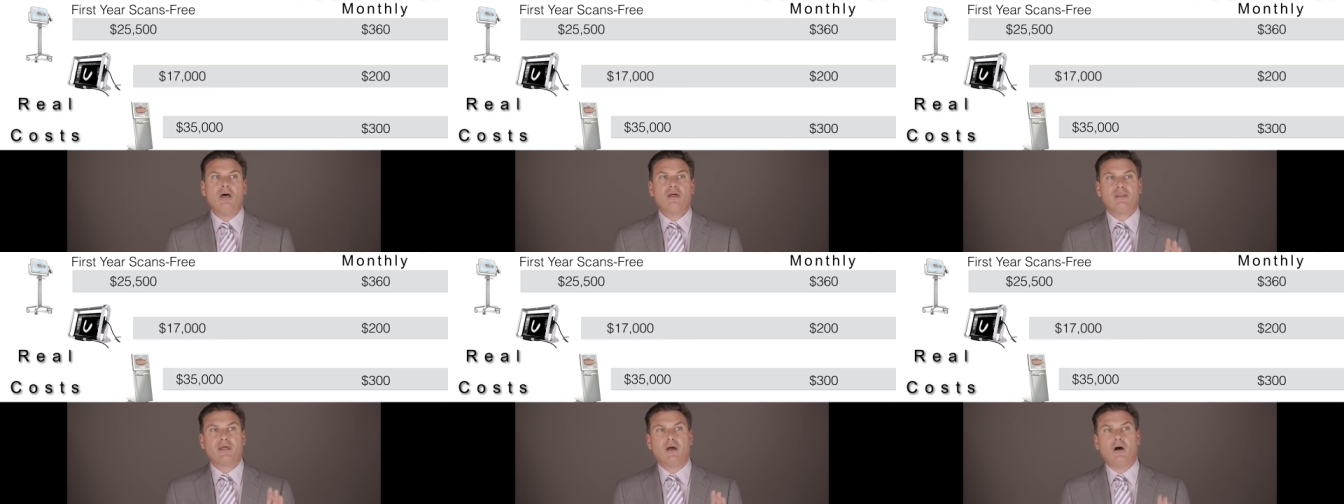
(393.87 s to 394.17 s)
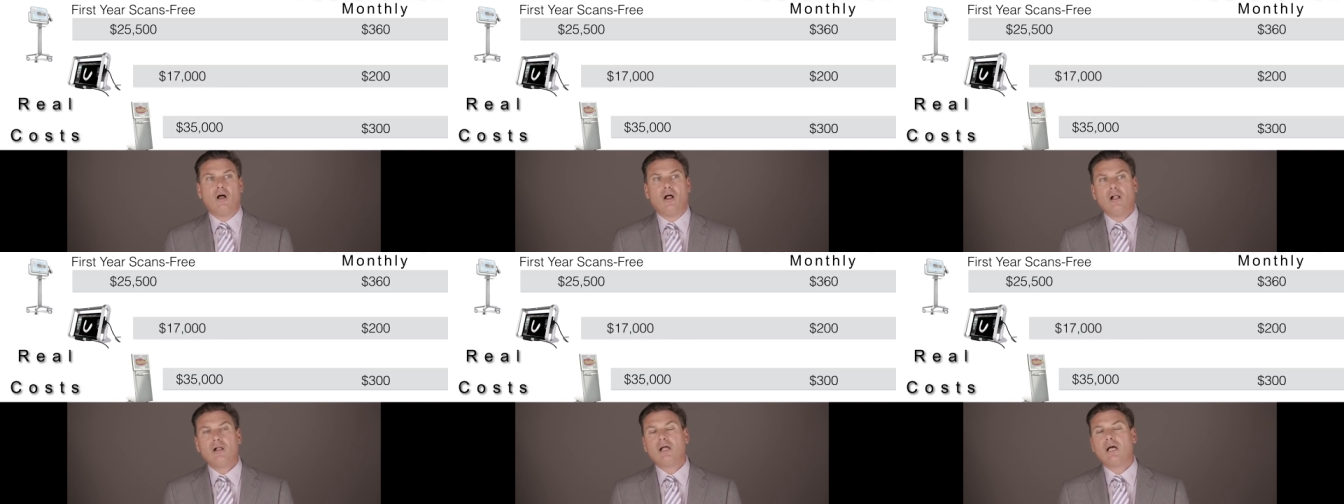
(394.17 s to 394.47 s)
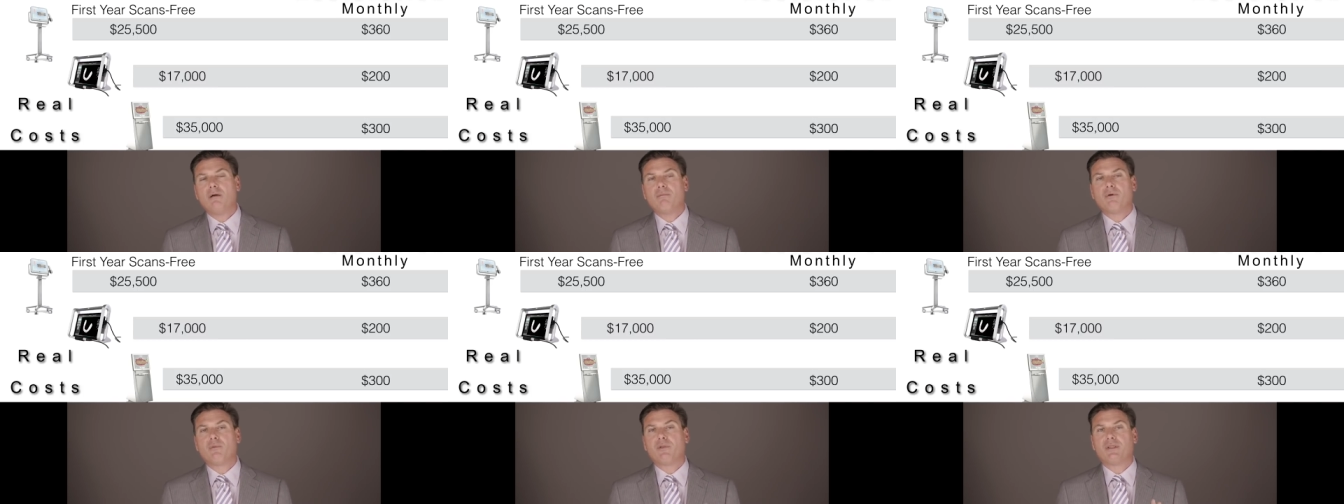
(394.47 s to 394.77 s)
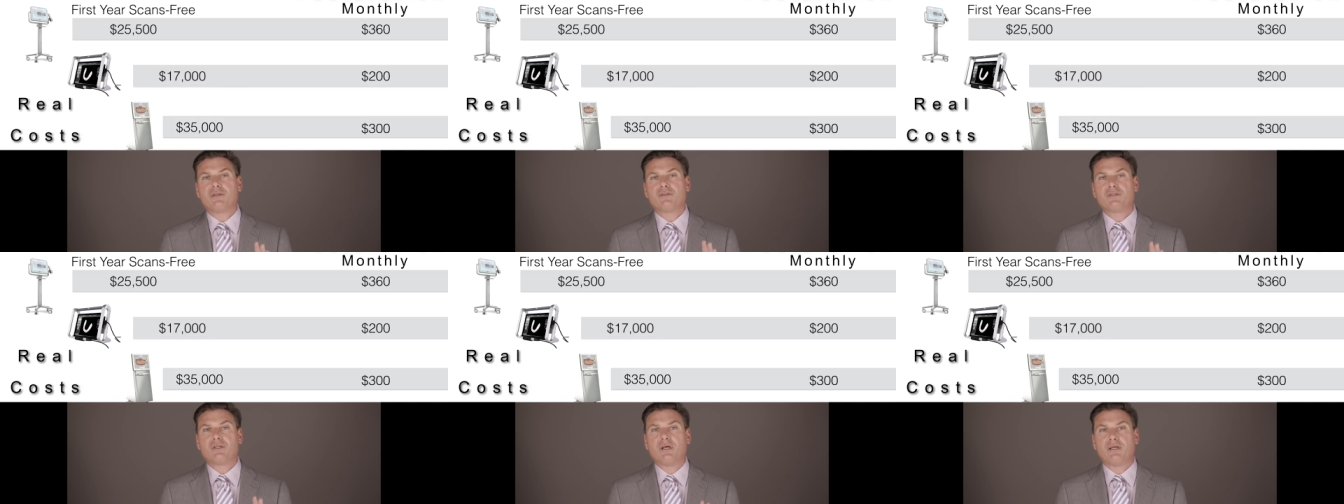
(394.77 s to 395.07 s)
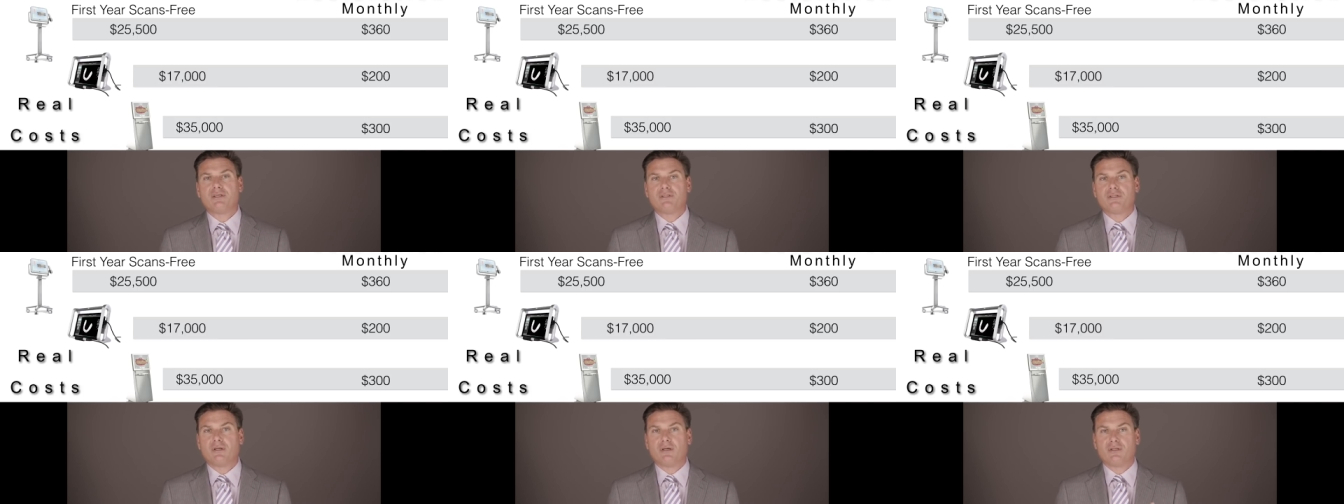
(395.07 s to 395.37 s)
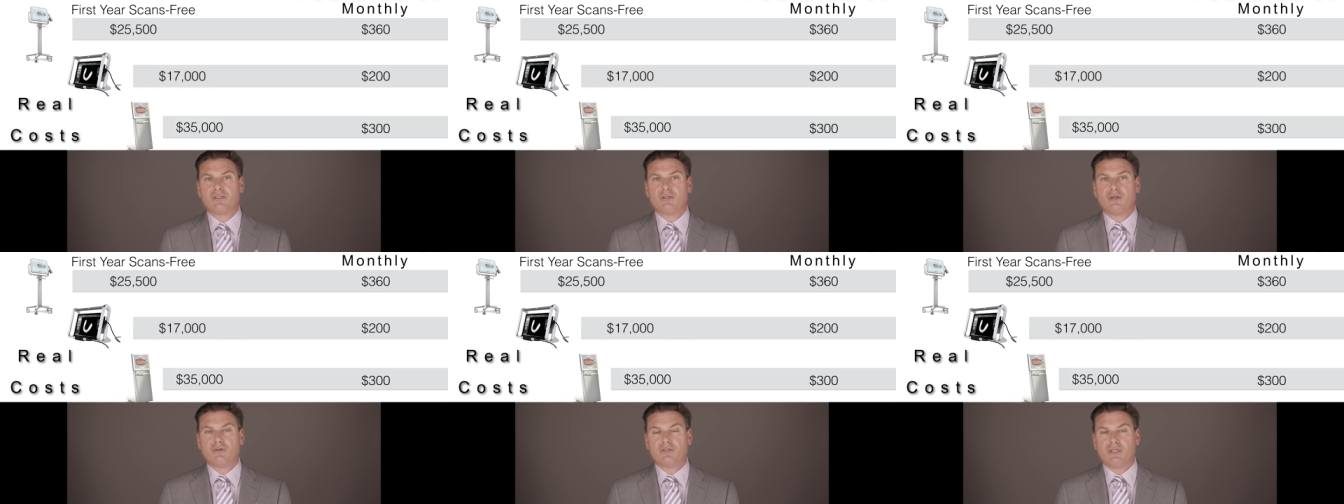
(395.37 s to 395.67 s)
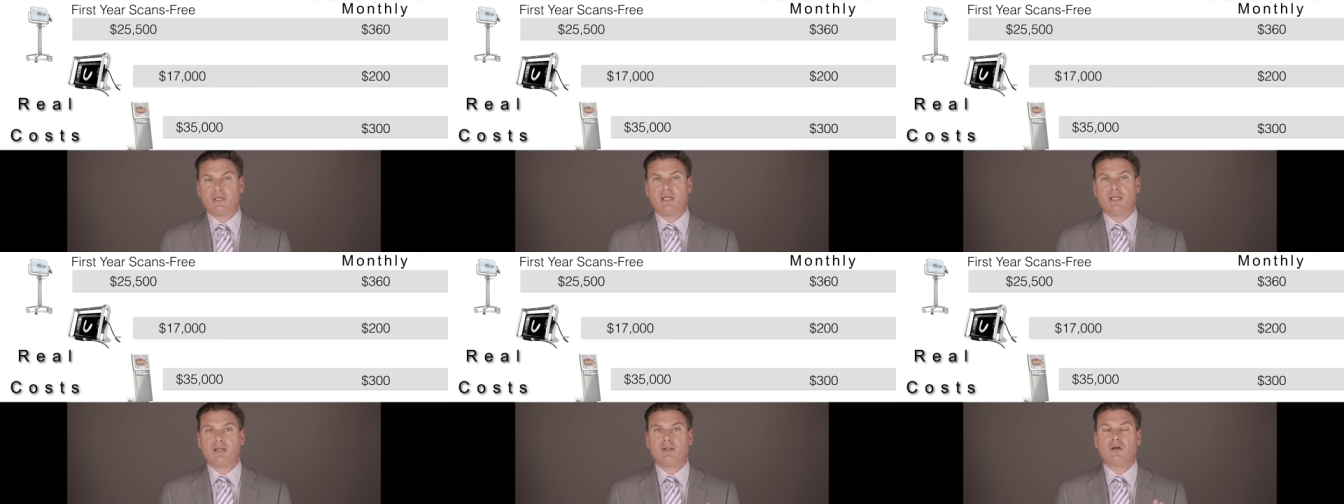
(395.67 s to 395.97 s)
they all come with
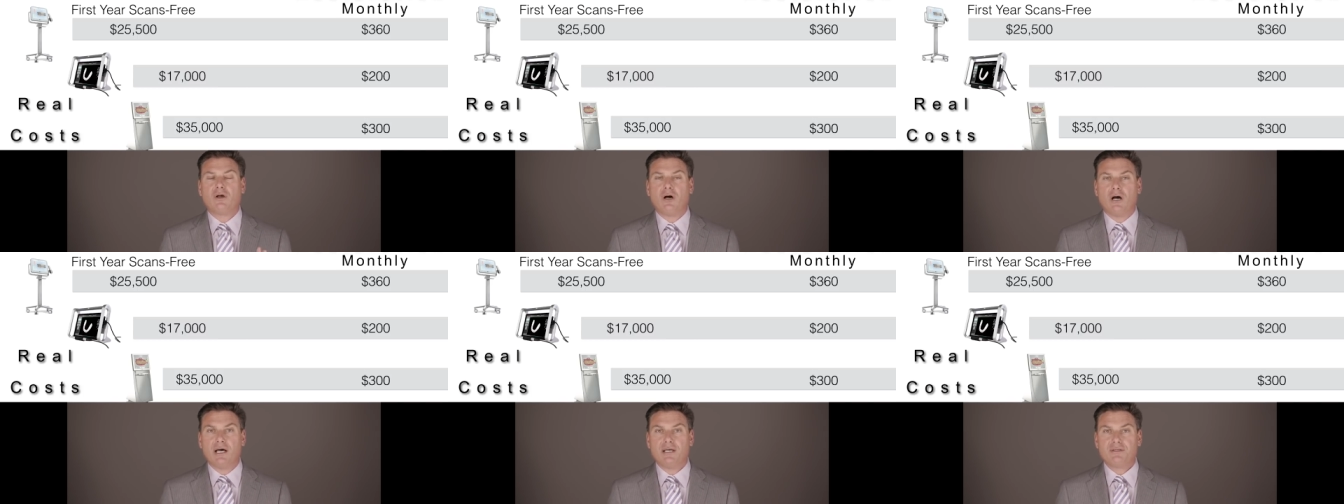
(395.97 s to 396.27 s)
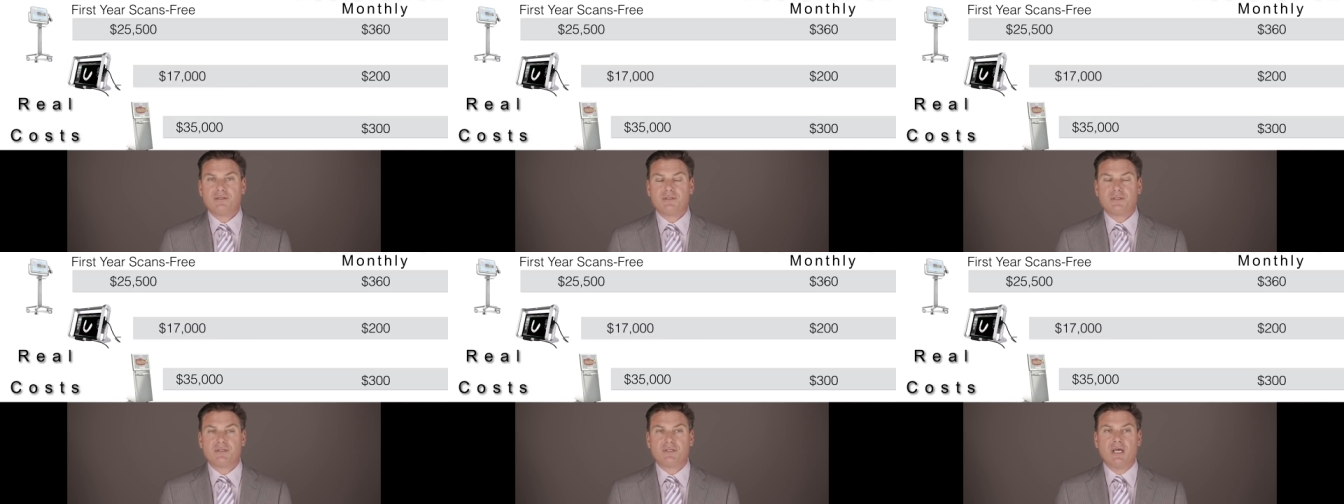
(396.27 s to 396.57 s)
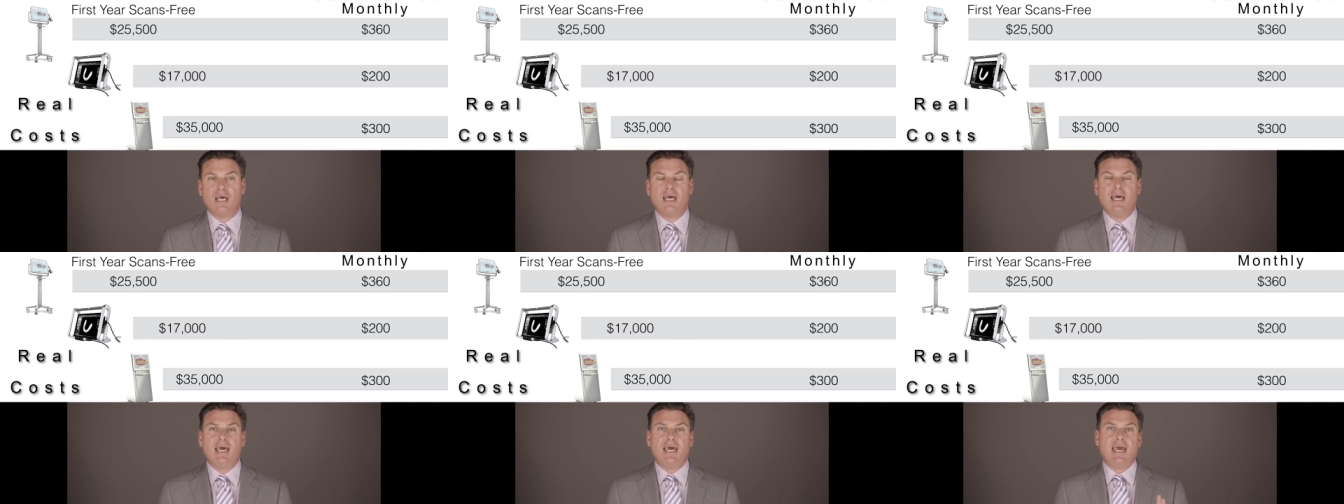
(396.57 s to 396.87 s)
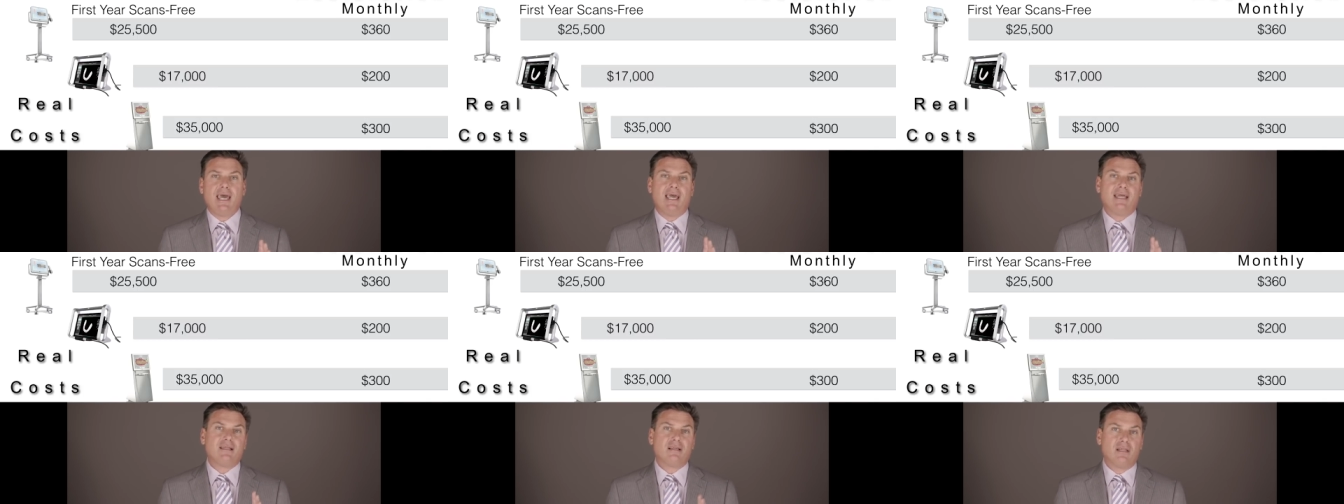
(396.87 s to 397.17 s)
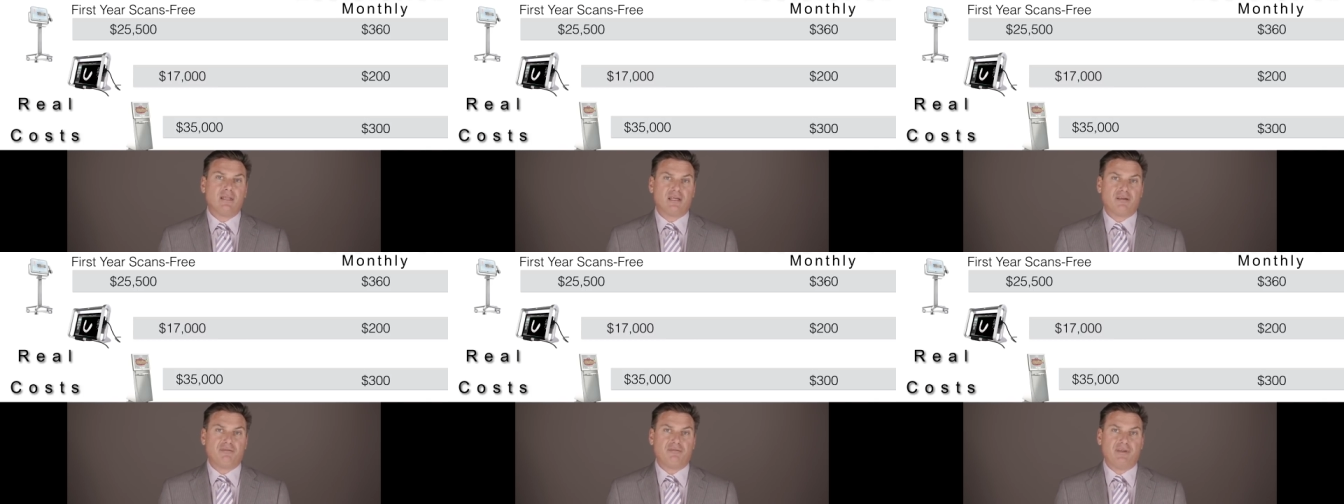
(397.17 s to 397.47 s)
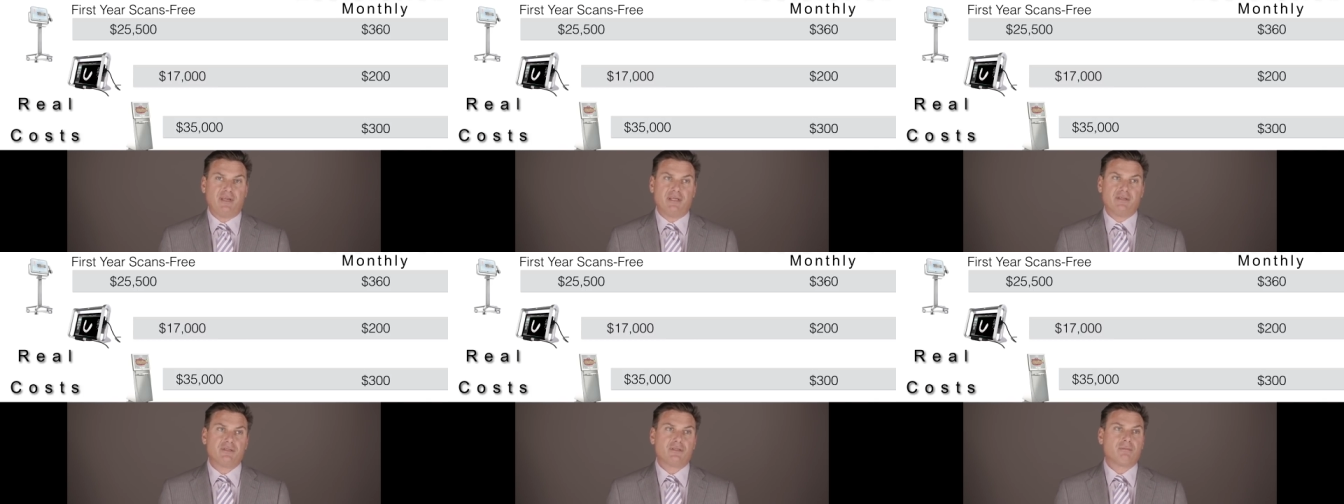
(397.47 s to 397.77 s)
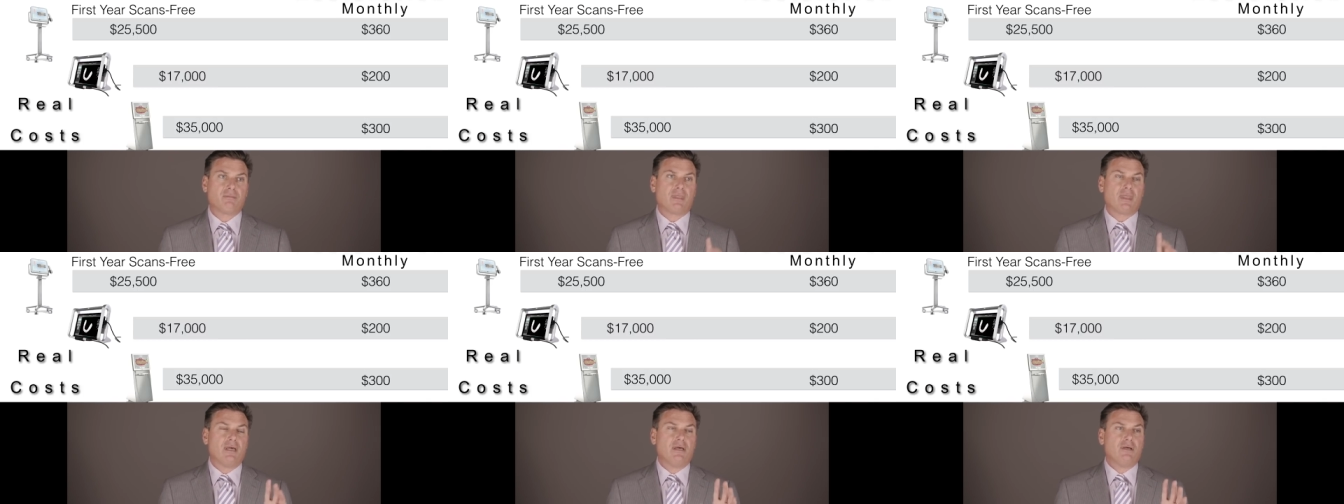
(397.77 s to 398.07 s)
associated costs and click fees.